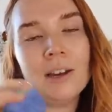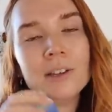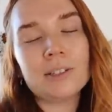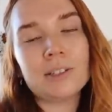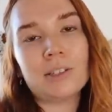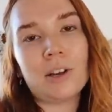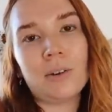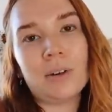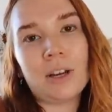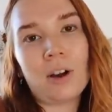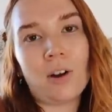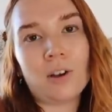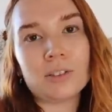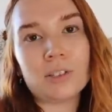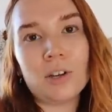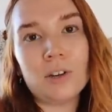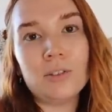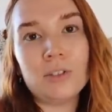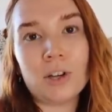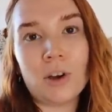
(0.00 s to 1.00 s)
Sony
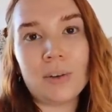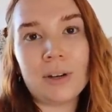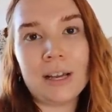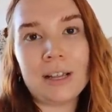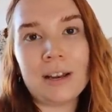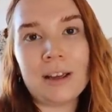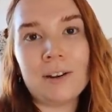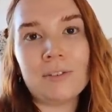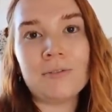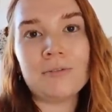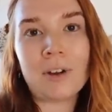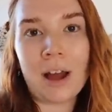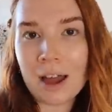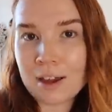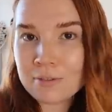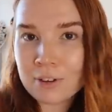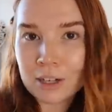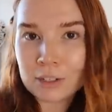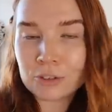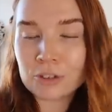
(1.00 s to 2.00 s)
also donated
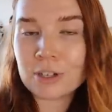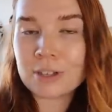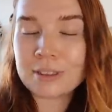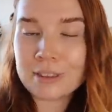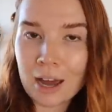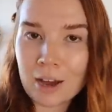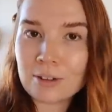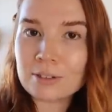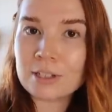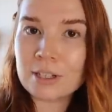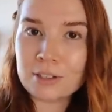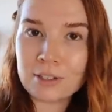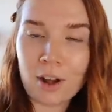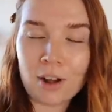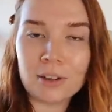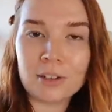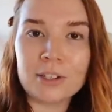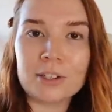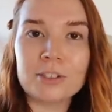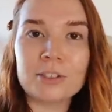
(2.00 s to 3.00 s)

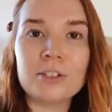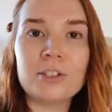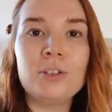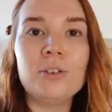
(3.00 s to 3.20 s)
$500,000